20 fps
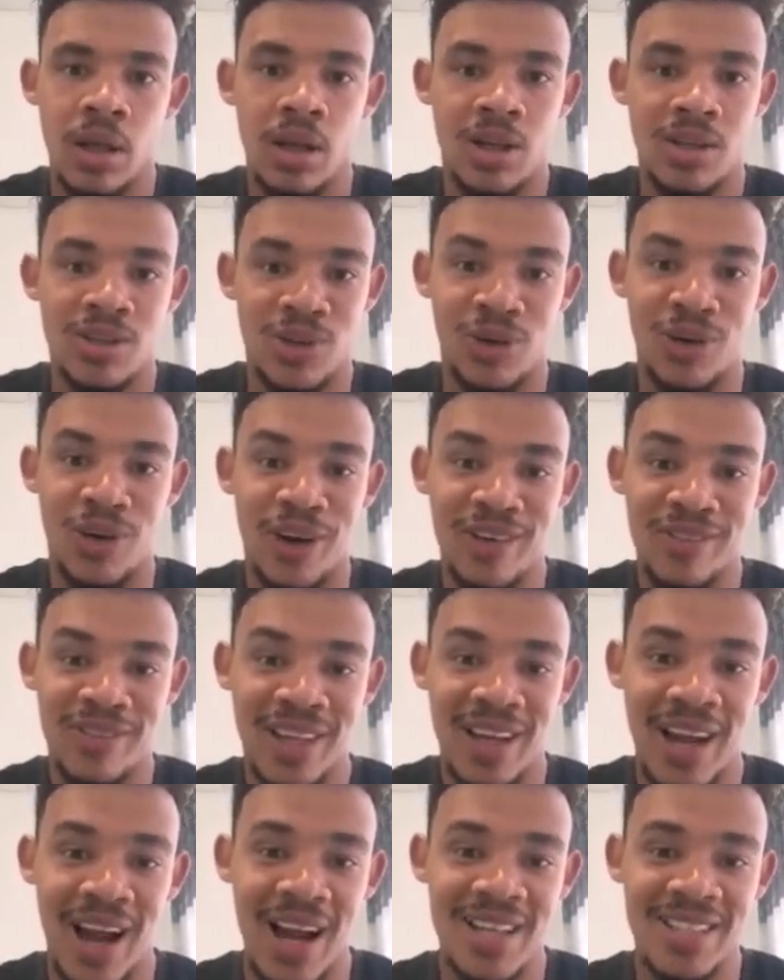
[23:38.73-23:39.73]
So a lot of the
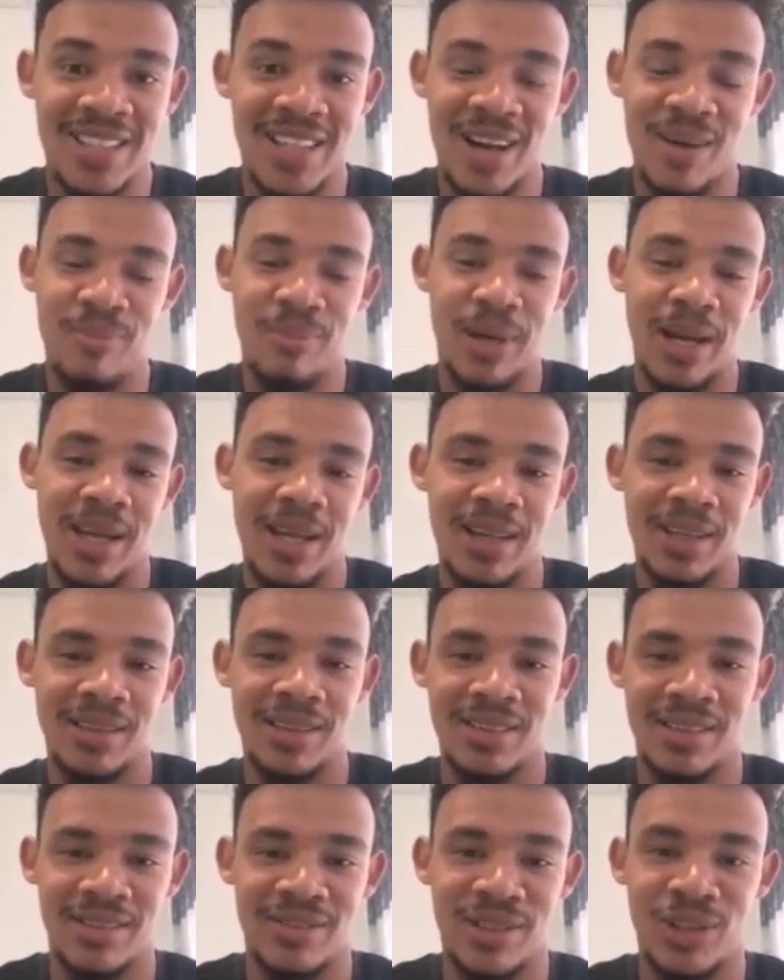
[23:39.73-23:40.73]
guys that are playing
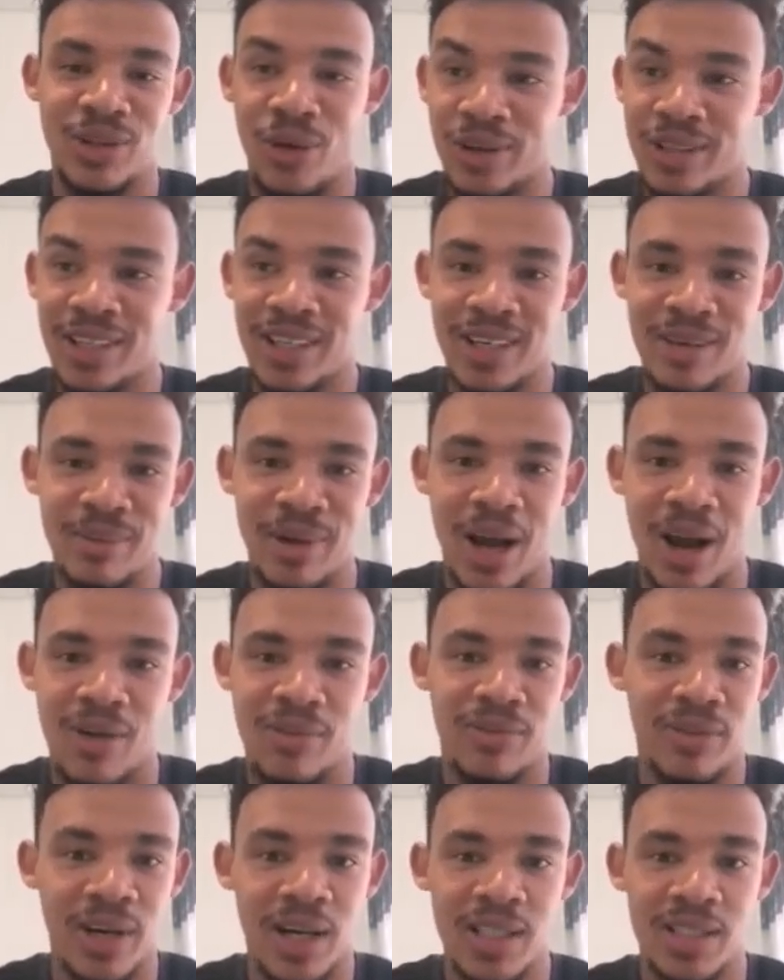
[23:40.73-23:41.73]
Tottenham now,
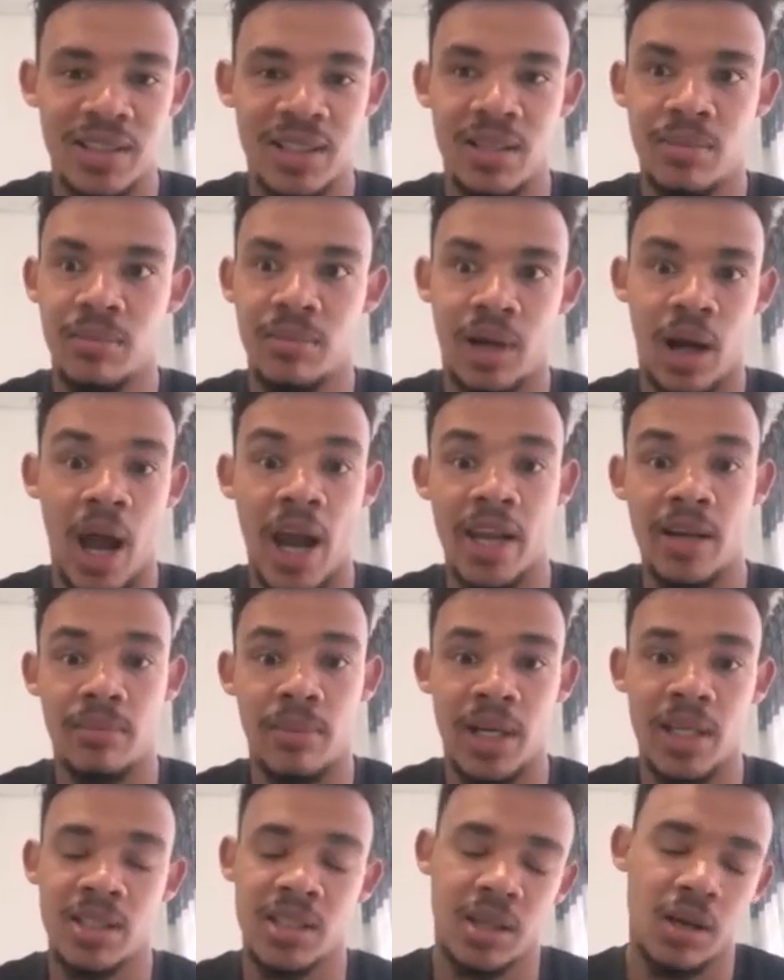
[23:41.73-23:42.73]
first team, Ryan
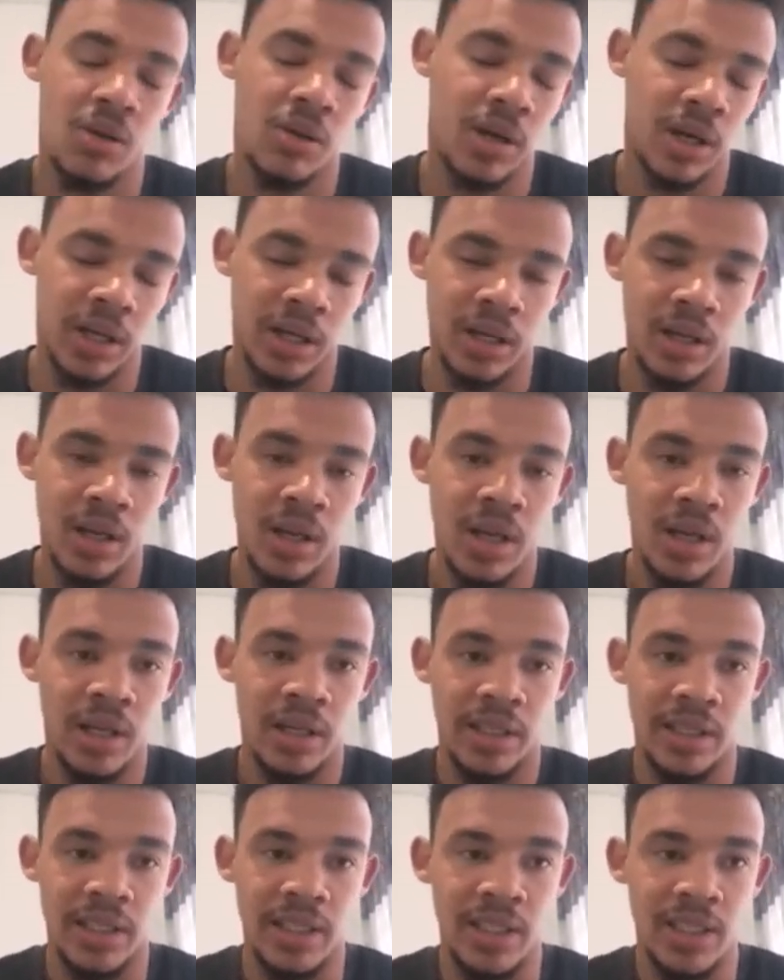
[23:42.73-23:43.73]
Mason, okay,
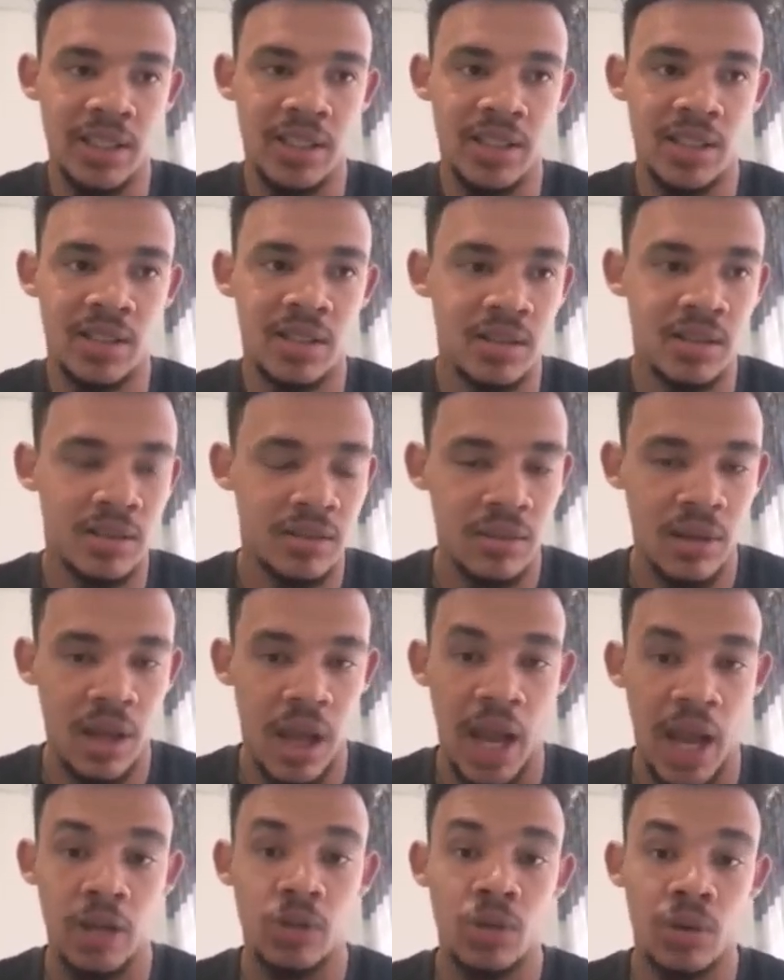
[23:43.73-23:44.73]
he's
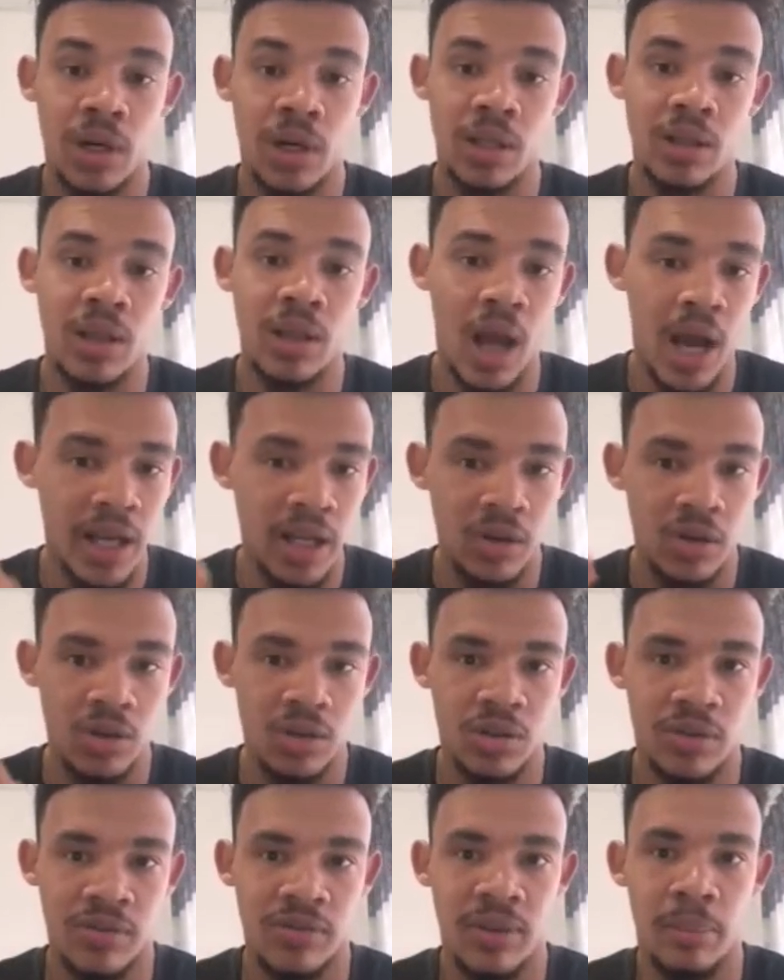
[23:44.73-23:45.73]
had to retire
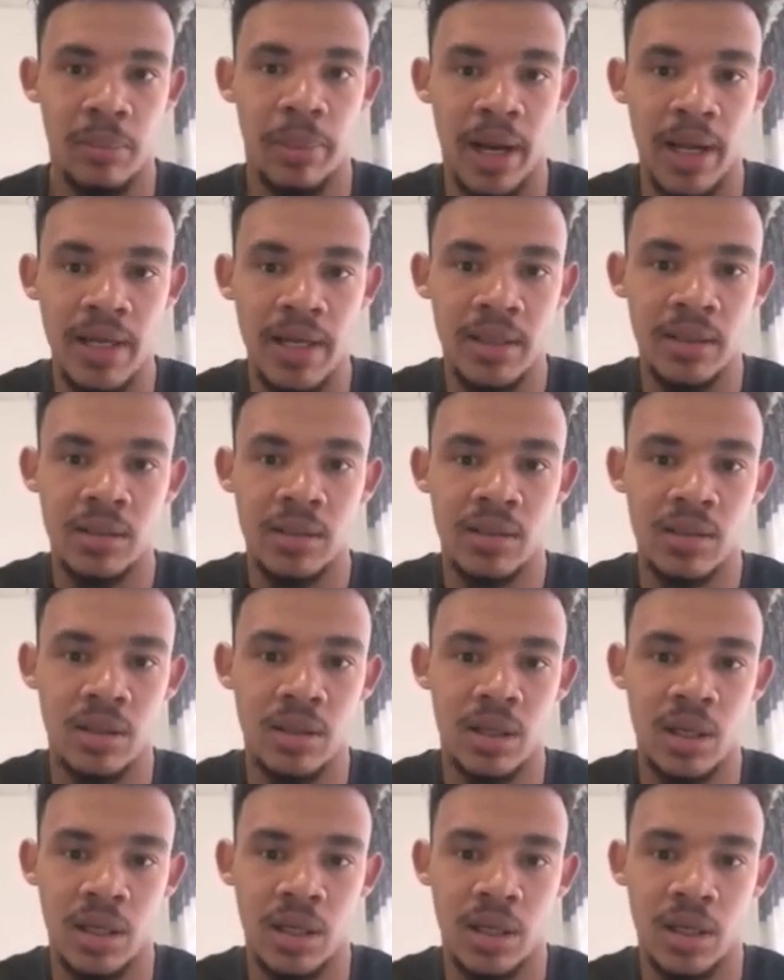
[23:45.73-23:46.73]
because of the brain
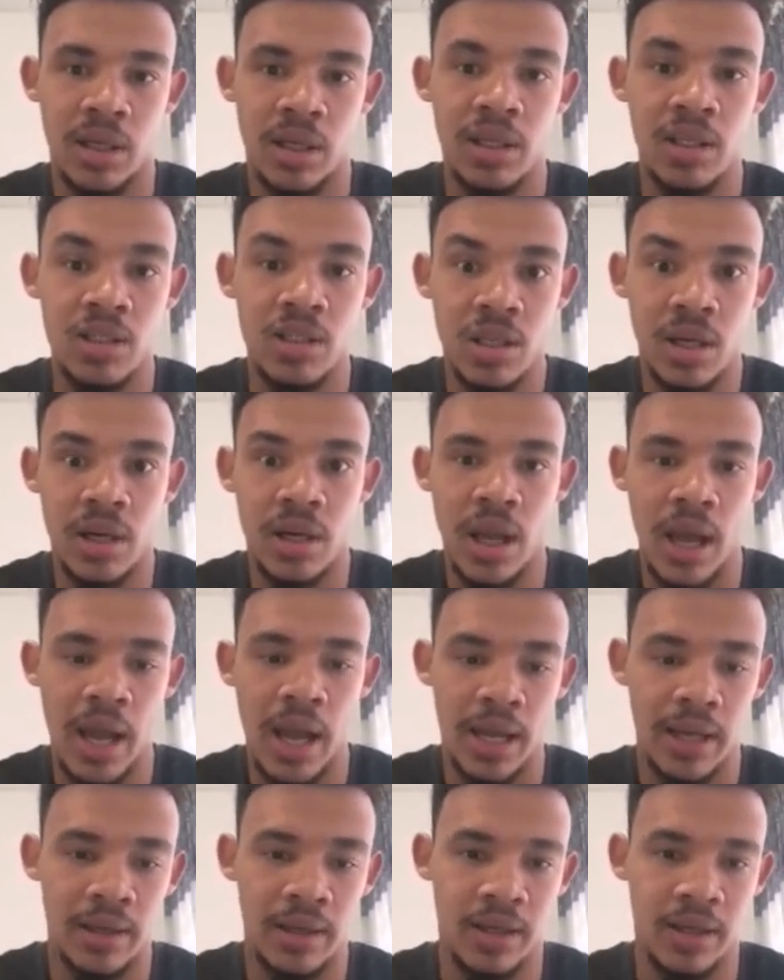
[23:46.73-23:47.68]
uh, yeah, injury yeah, had.